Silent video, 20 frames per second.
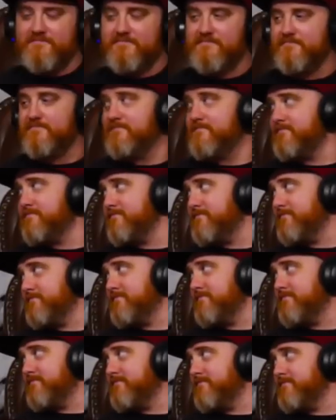
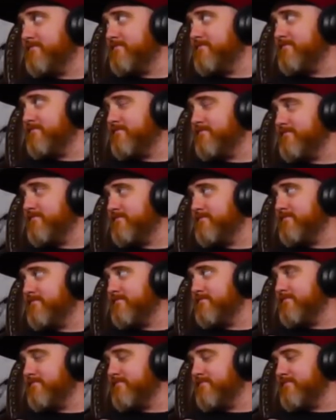
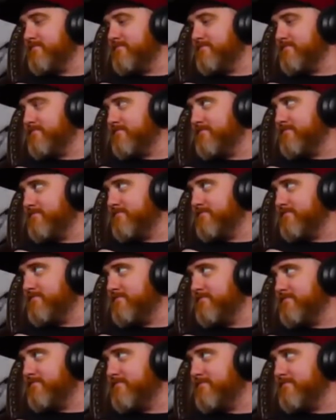
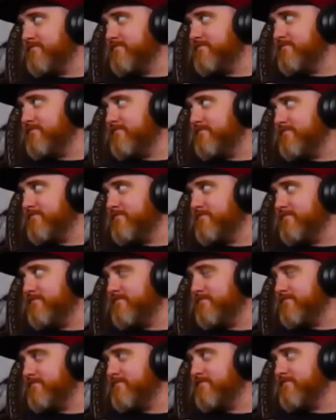
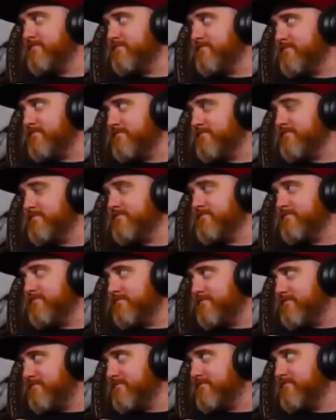
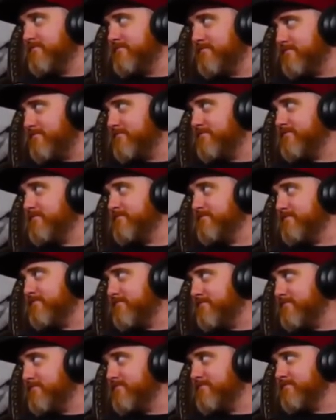
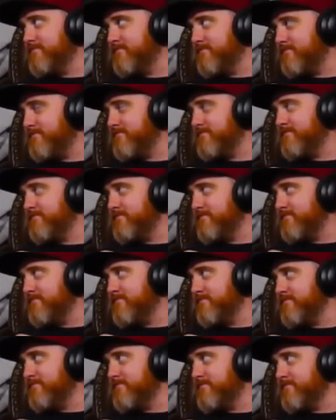
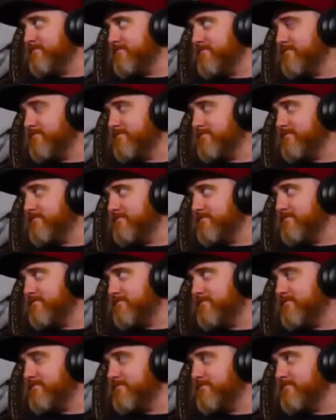This person isn't speaking.